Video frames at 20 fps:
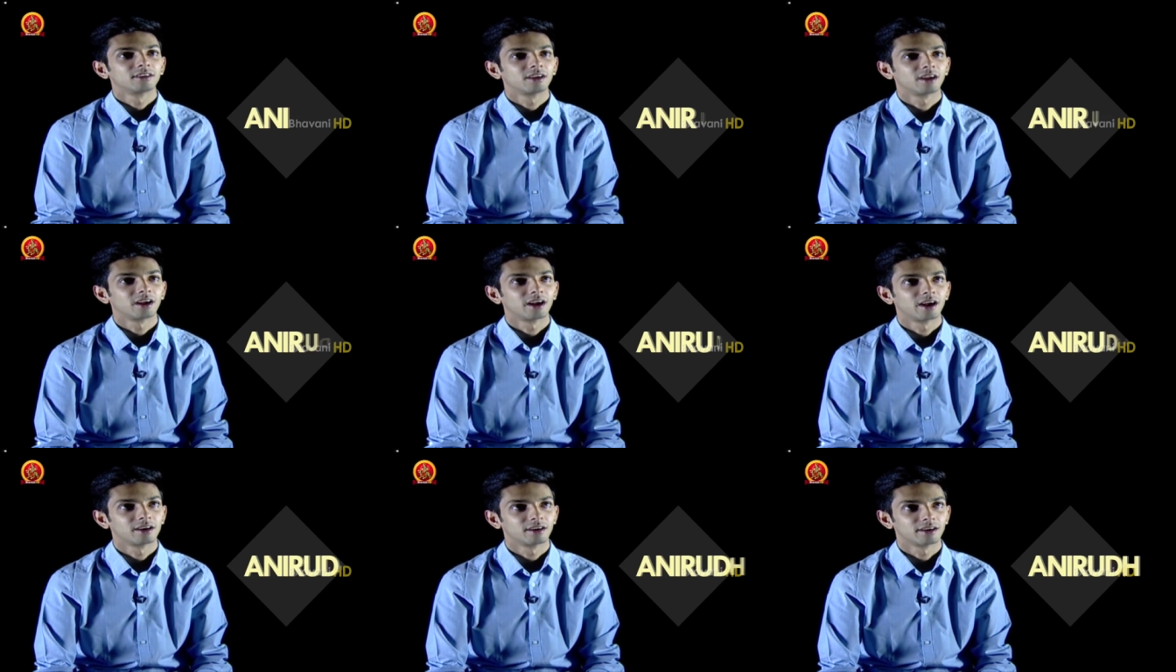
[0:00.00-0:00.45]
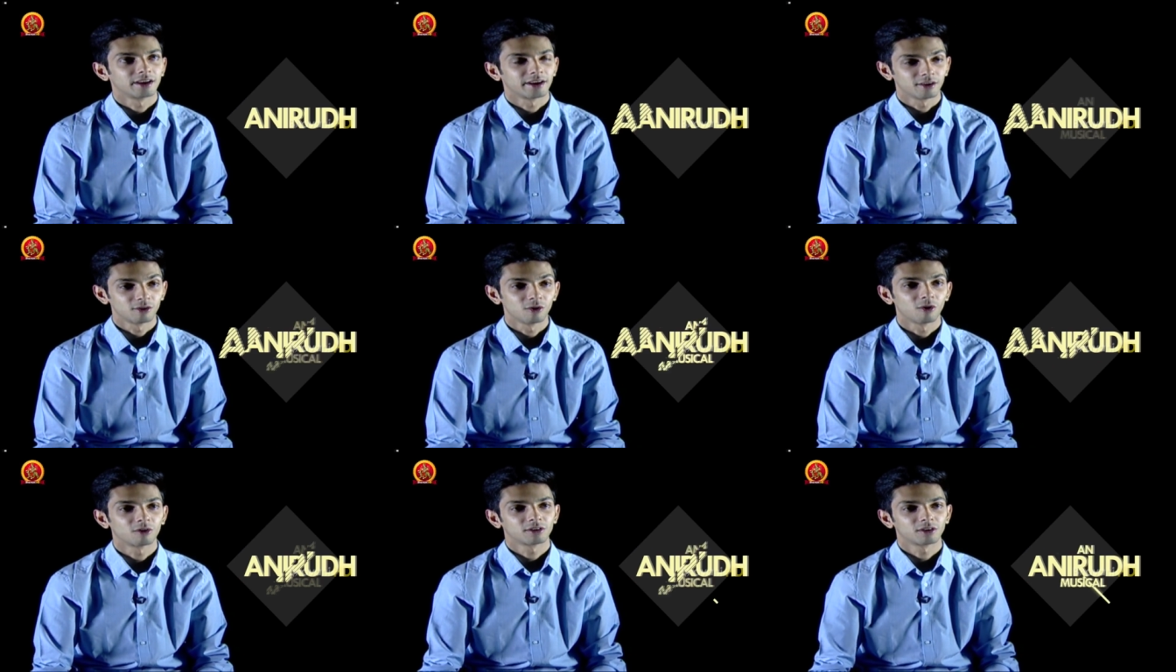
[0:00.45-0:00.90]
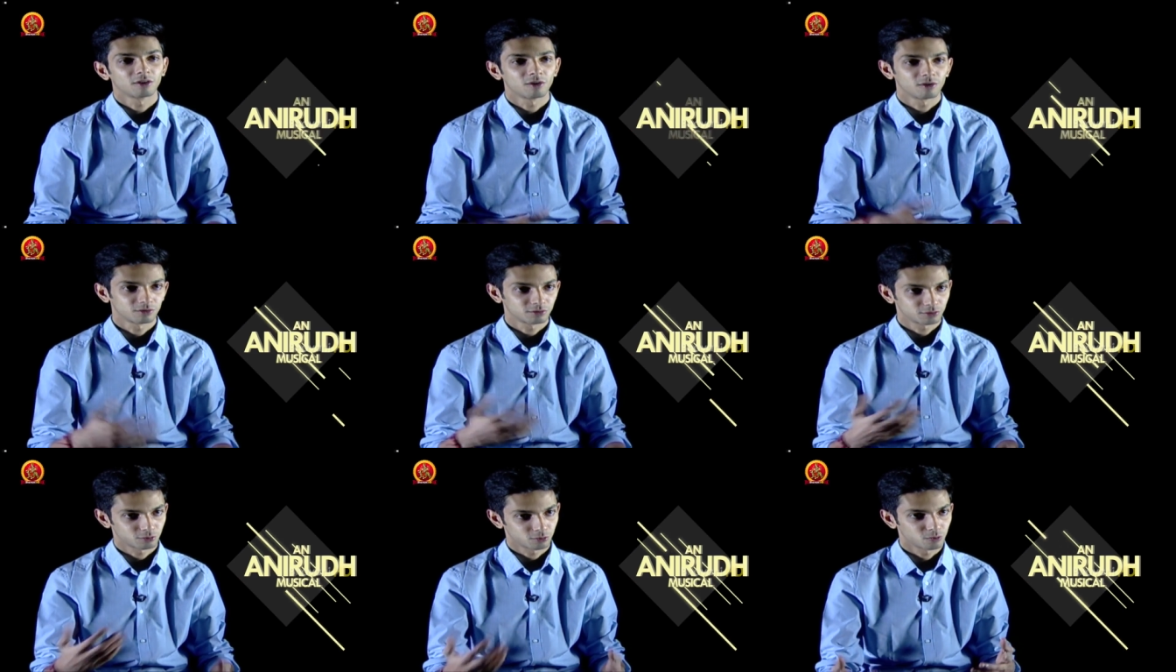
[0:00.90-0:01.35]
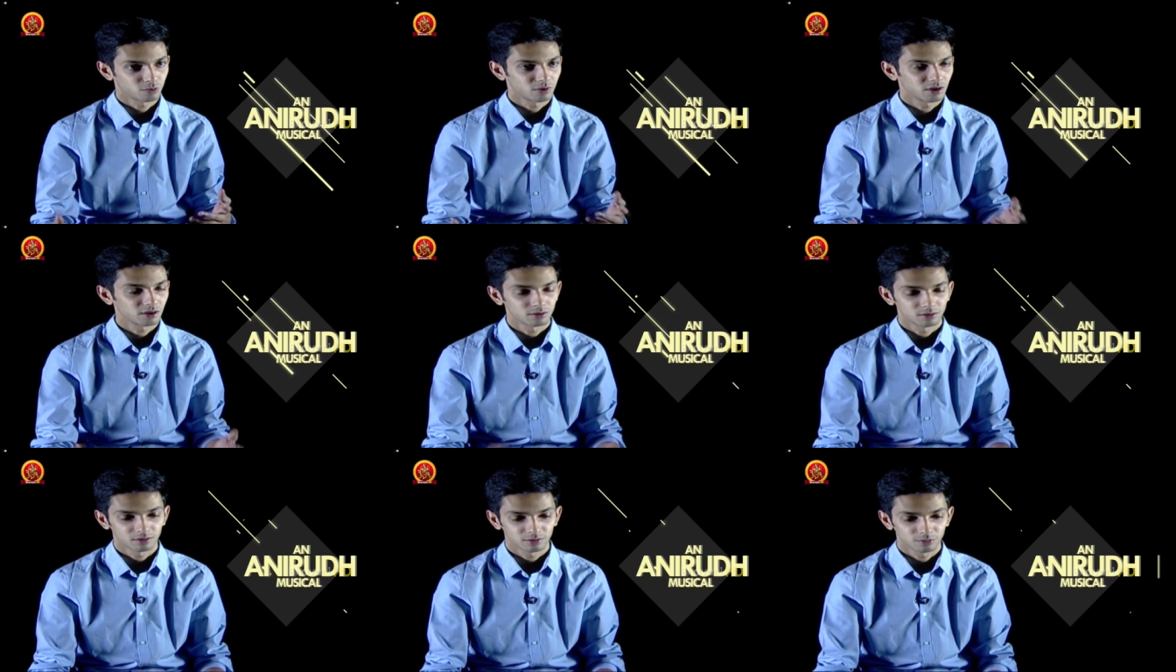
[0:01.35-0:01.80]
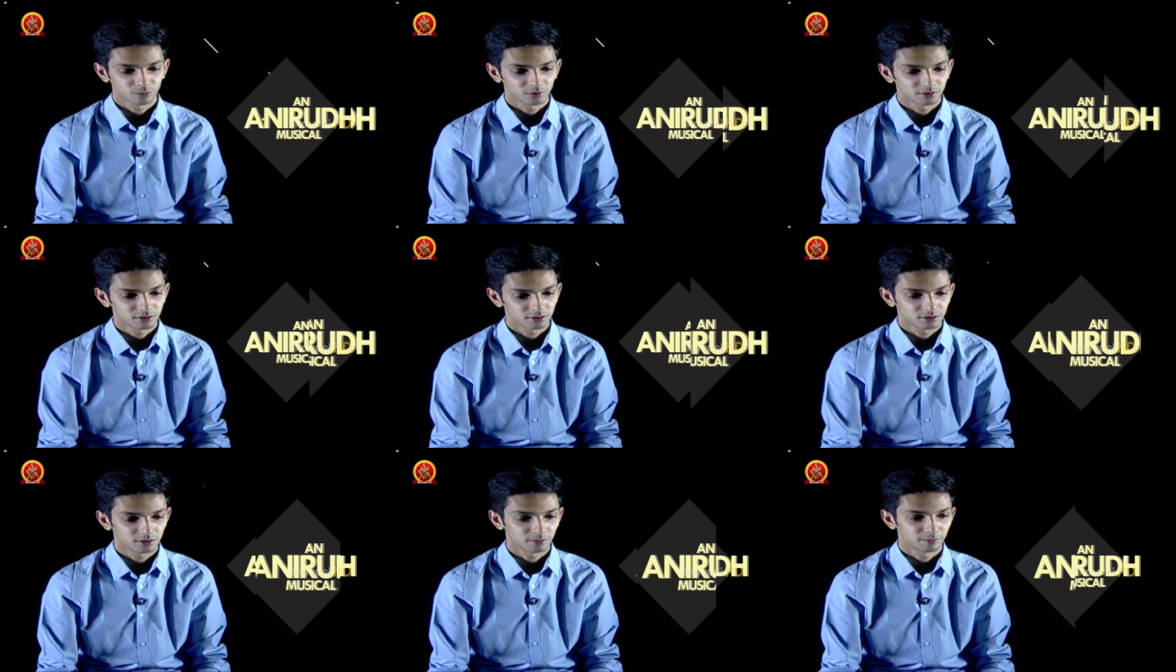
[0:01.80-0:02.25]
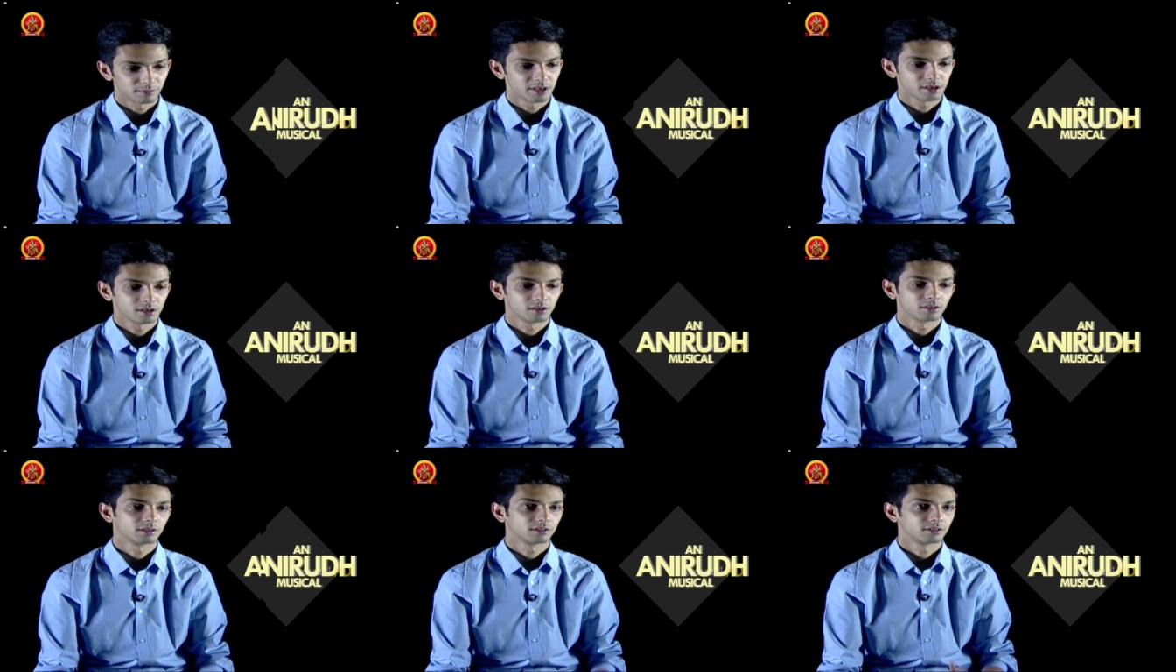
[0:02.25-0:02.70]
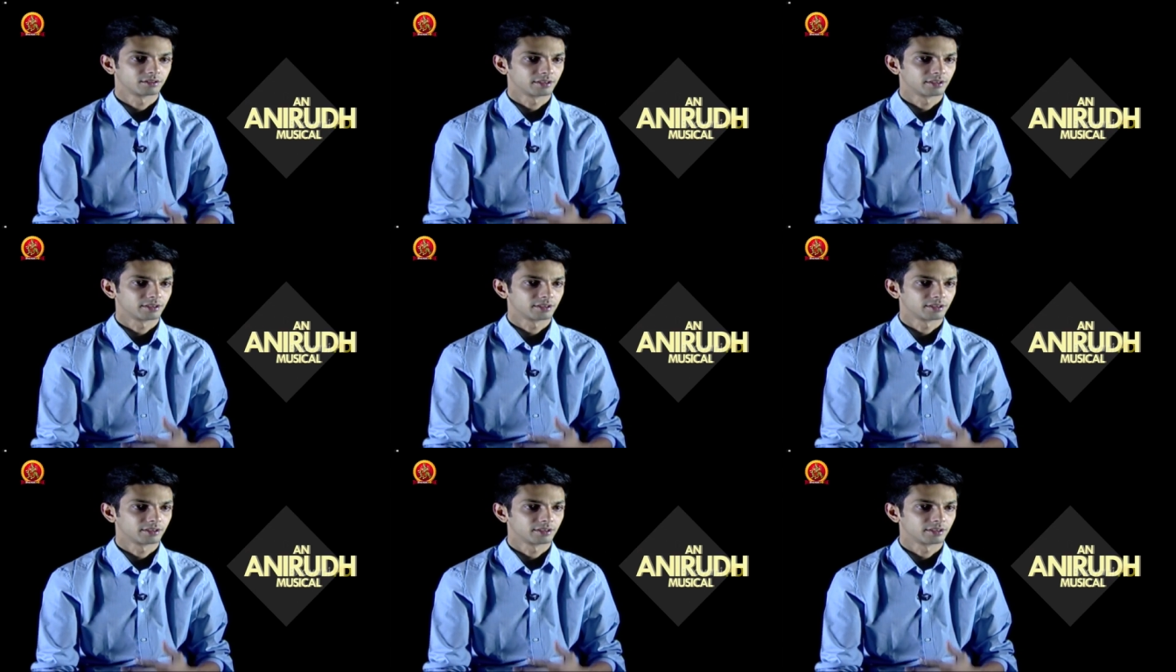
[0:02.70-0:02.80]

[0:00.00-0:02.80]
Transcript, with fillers: and I got along so well with the makers.